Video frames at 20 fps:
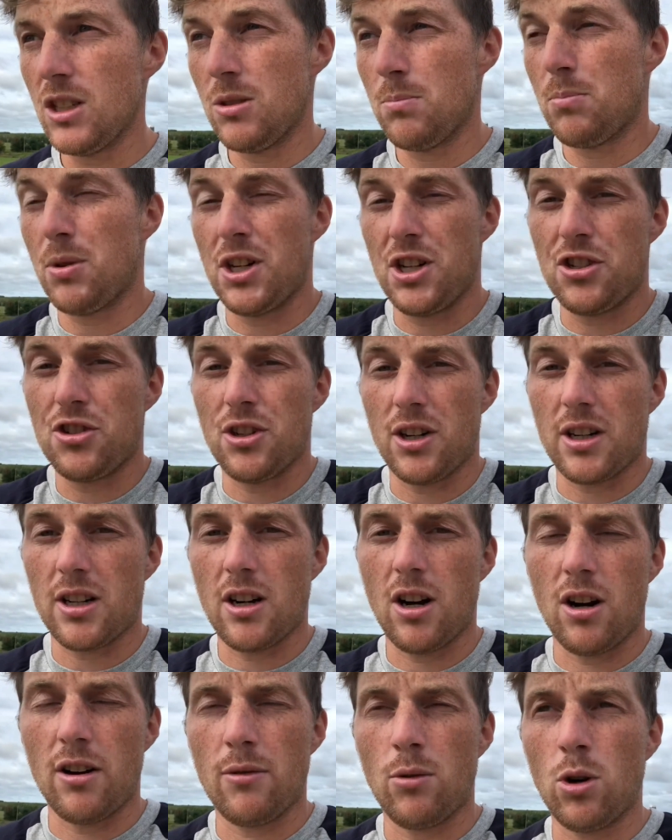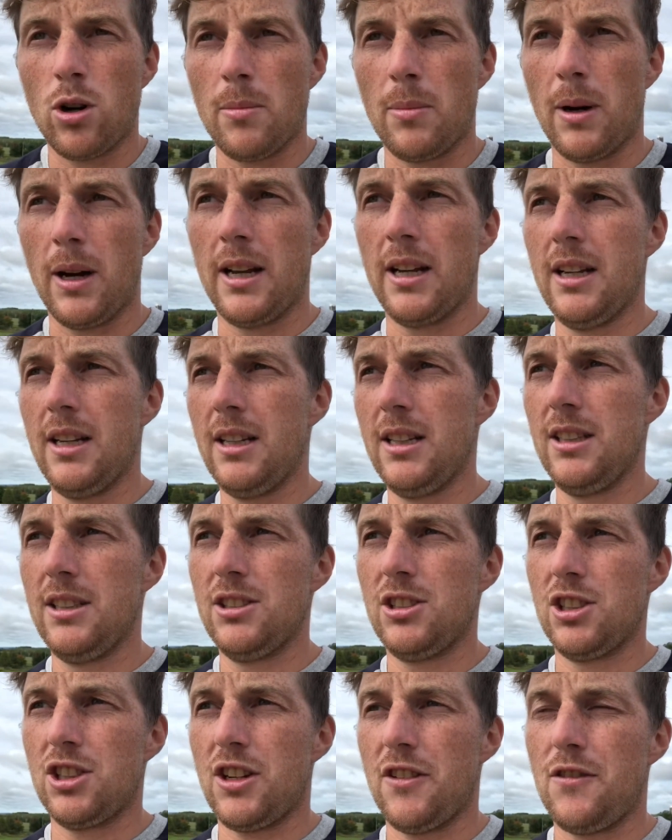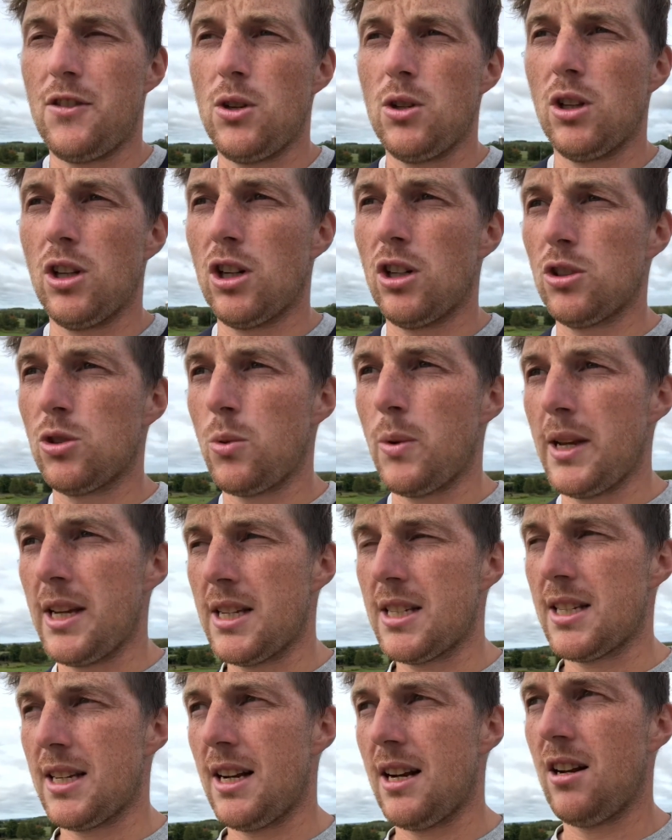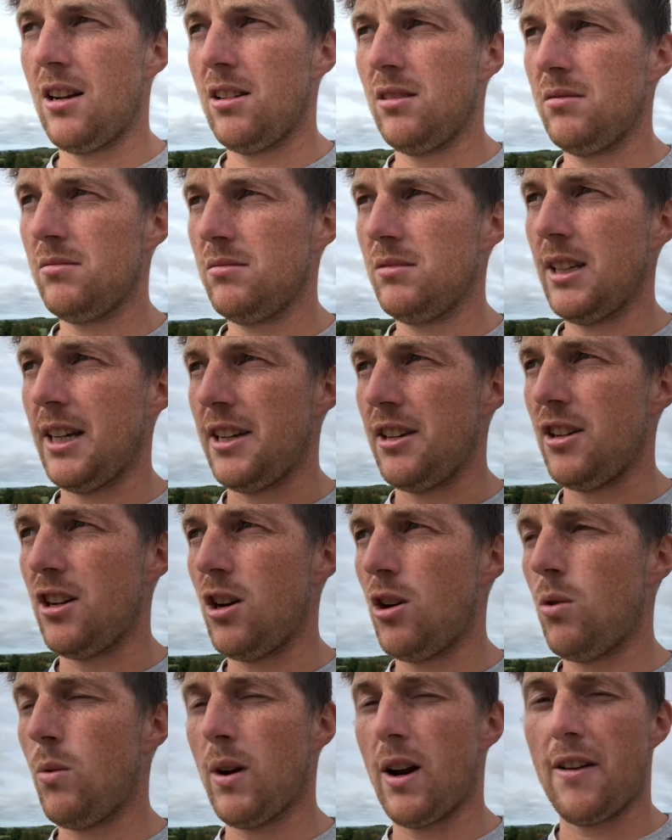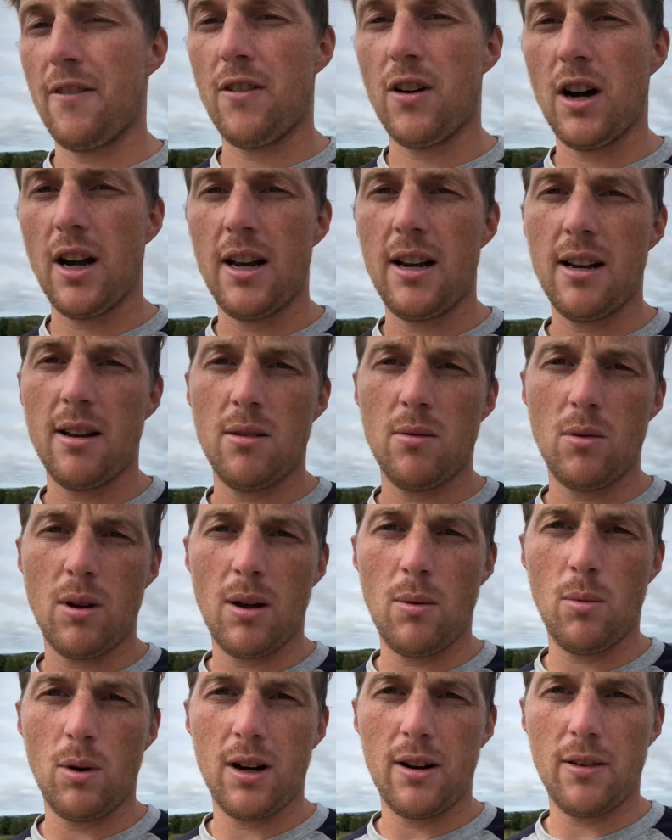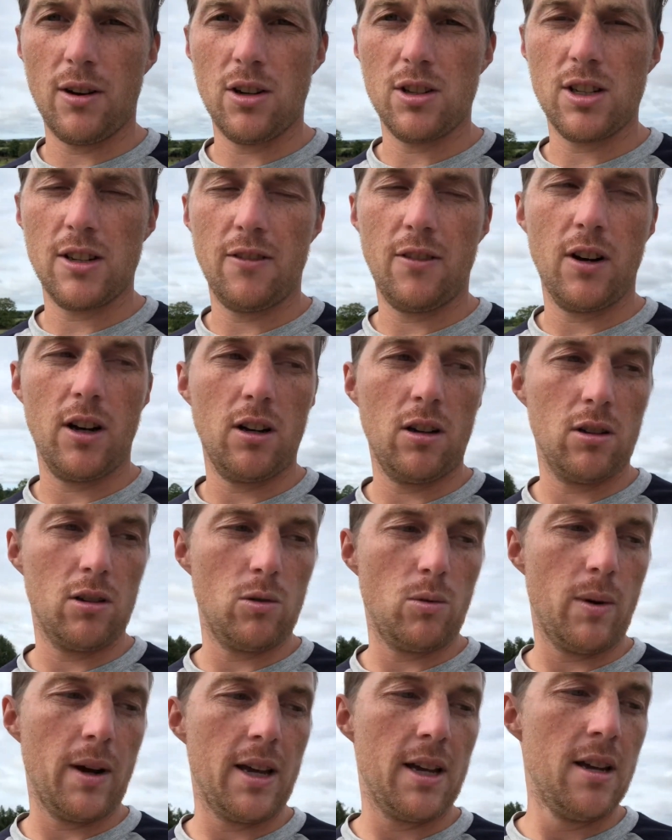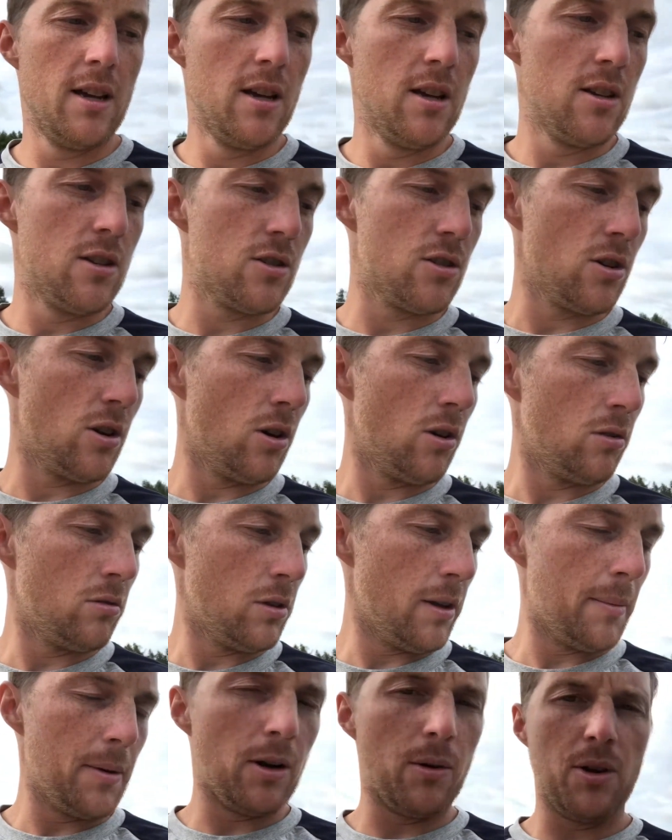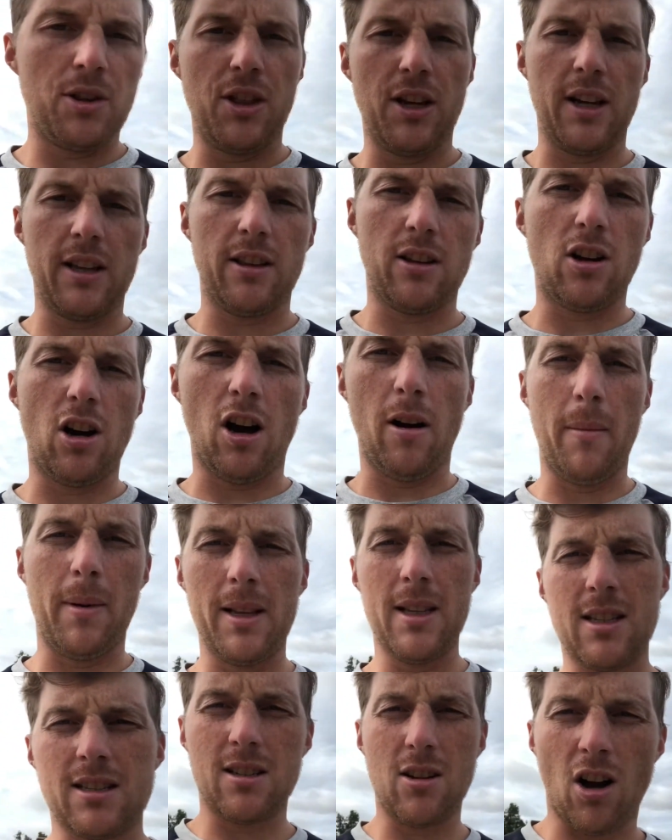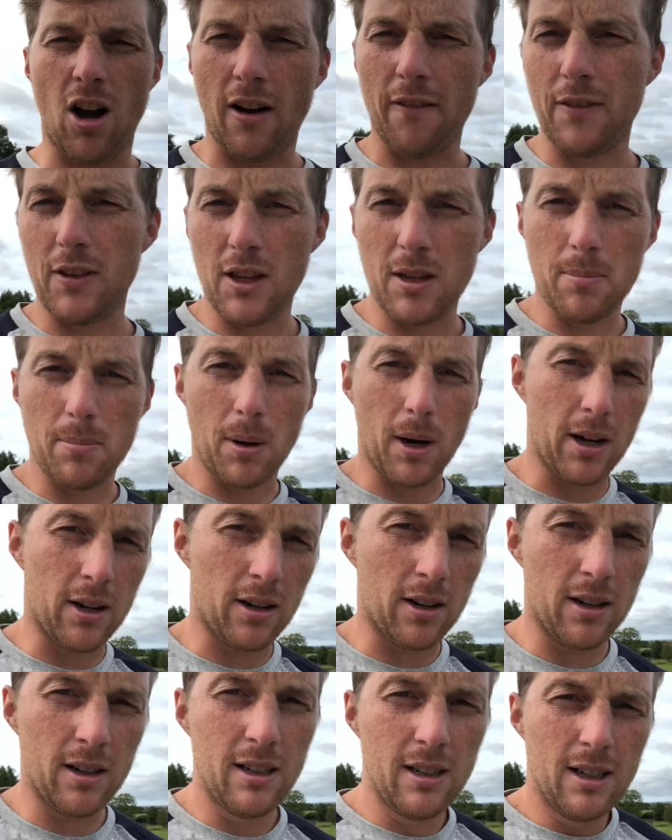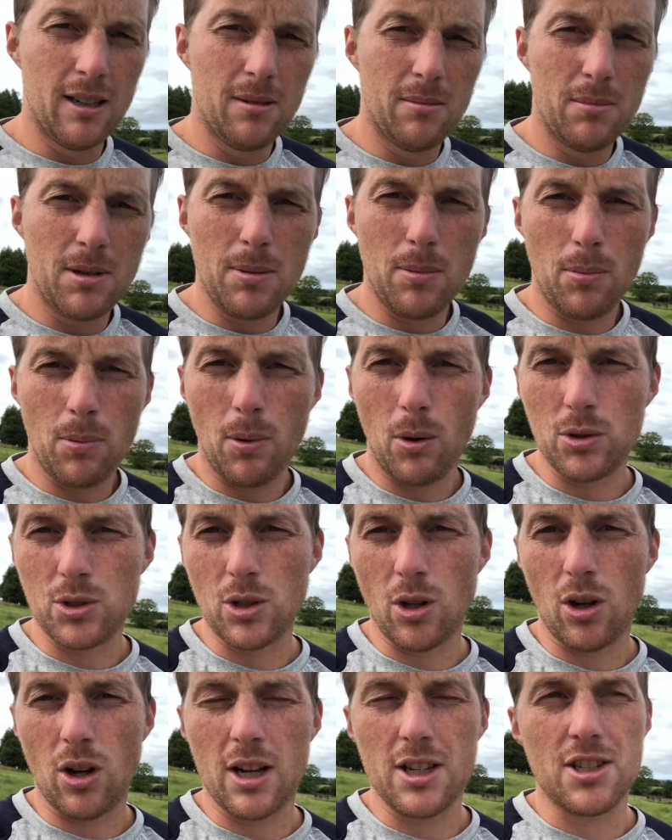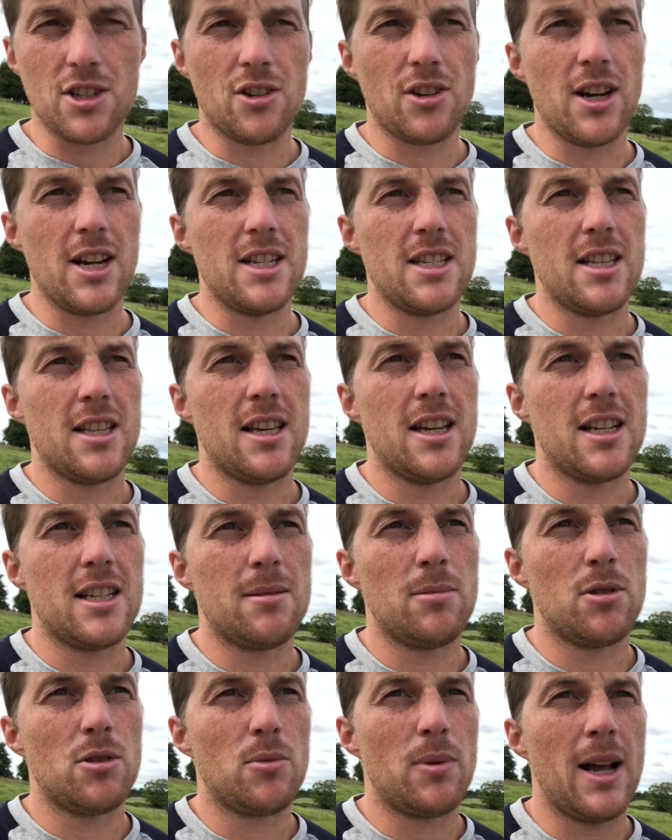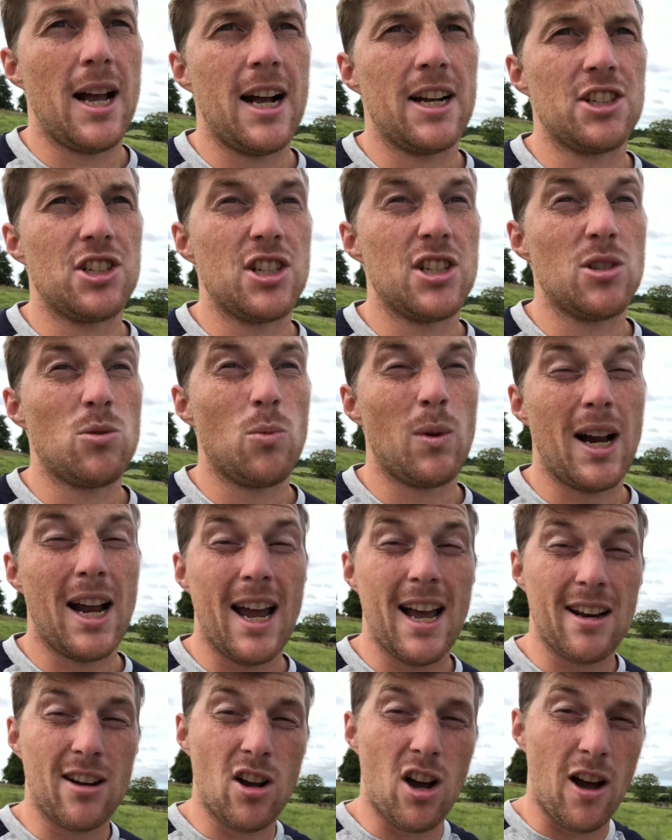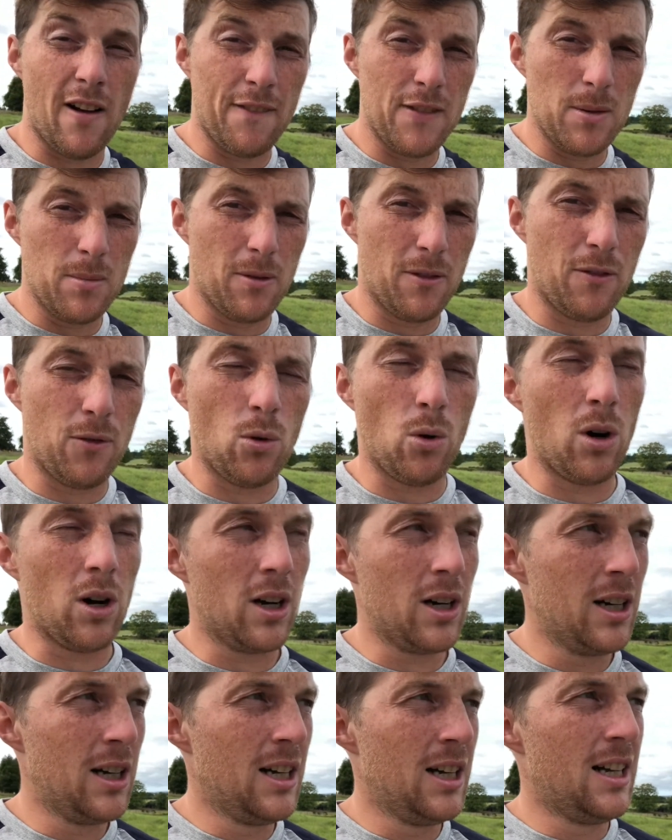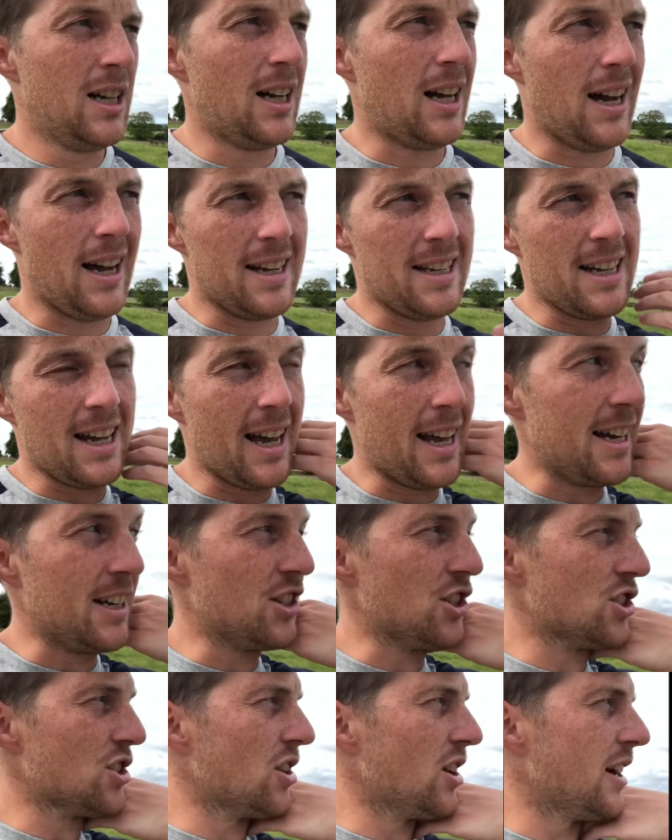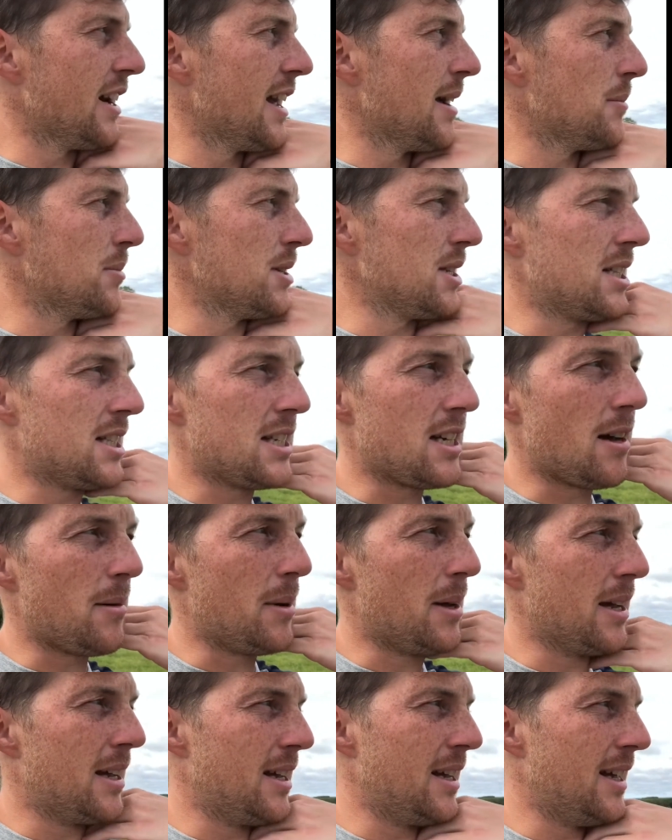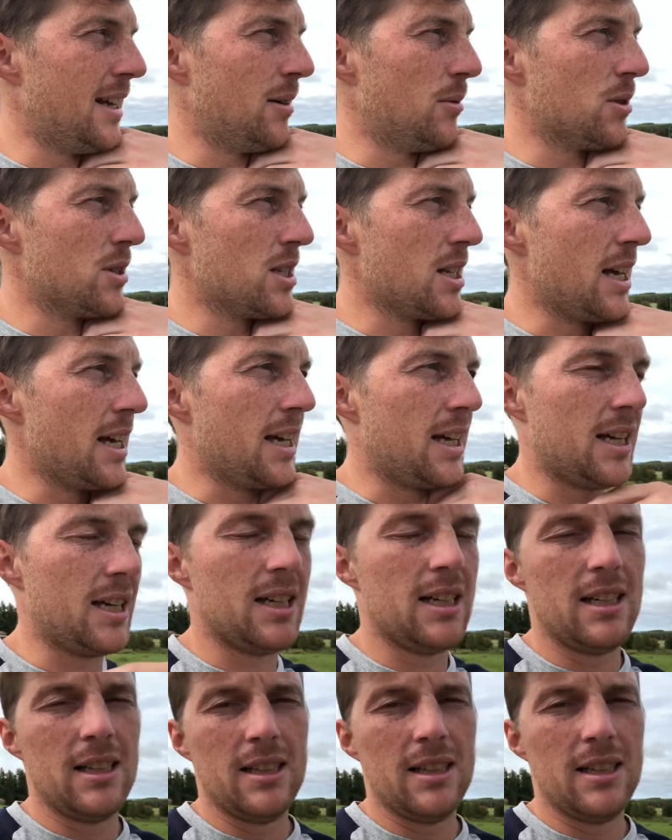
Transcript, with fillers: pretty strict carnivore, but just a few little tweaks and I'll let you know what I find and, and whatever else I find along the way. So let me know what you think in the comments, coffee, butter. People post all kinds of crazy things about the reactions. When I had coffee before, I had it just on an empty stomach, and it was like